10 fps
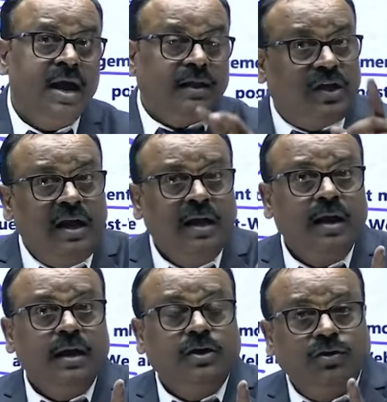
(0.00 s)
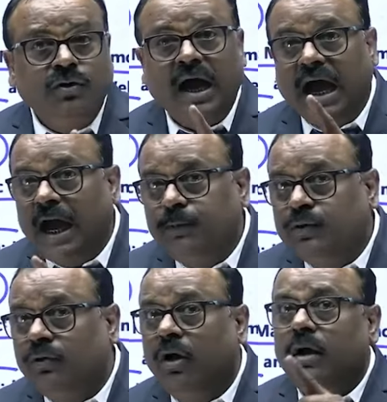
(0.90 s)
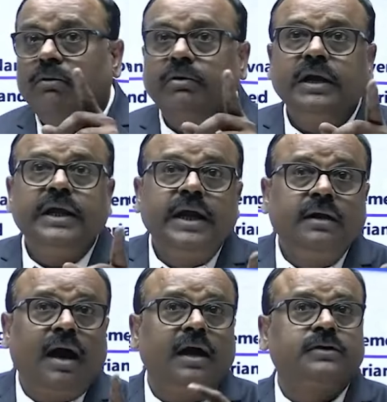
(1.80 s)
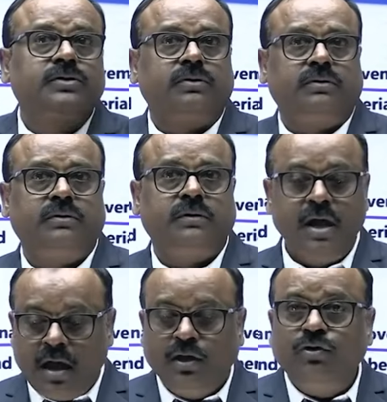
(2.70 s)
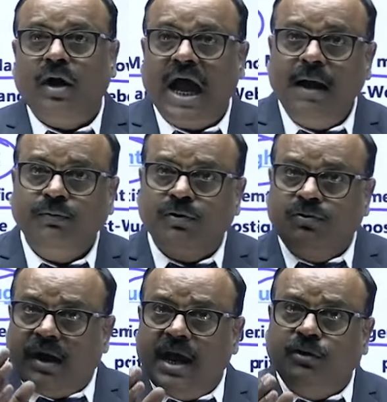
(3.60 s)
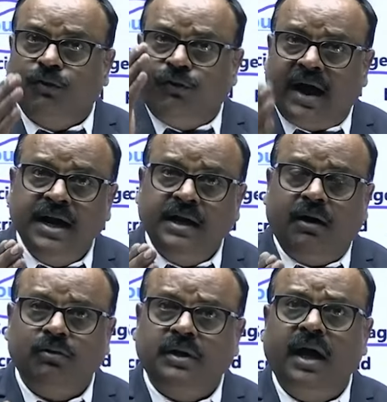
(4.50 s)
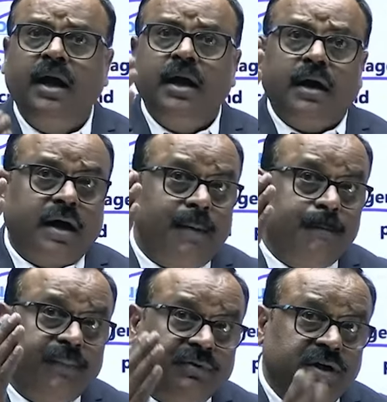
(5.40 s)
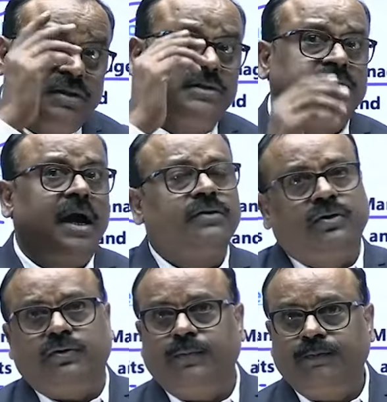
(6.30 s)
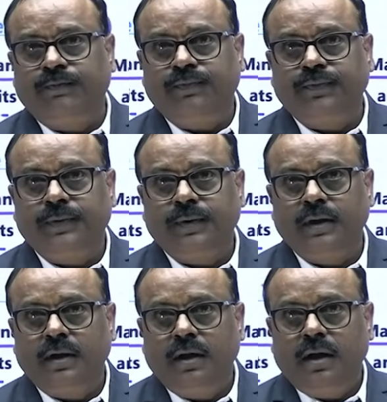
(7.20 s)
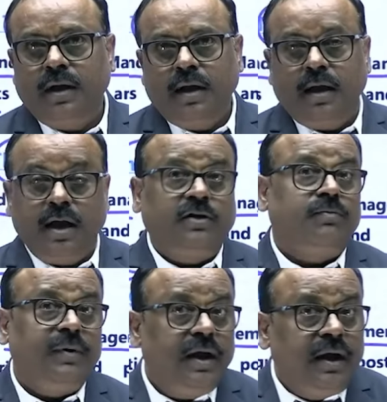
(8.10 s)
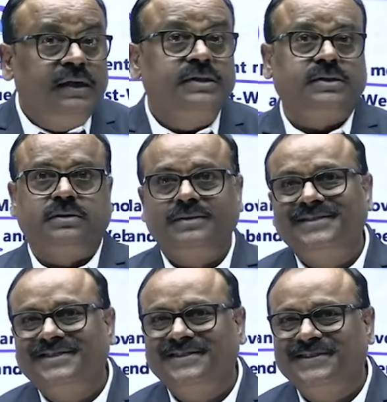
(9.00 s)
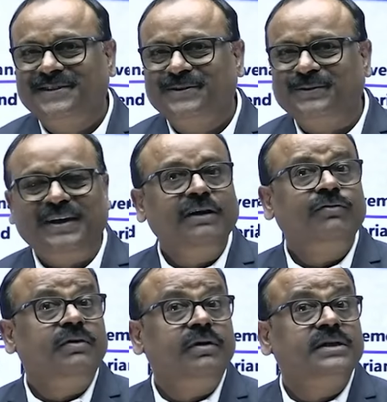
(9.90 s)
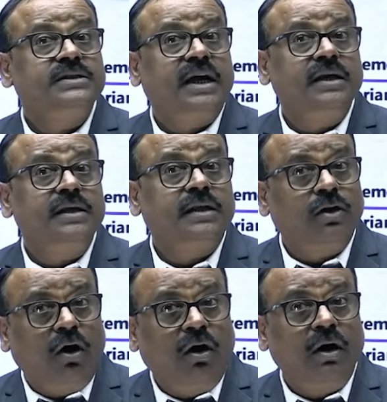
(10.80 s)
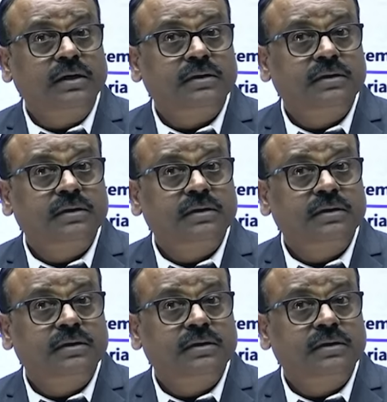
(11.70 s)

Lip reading: then you have to relate also. You have to try to find out the comparisons also. It means, and we will study the thought,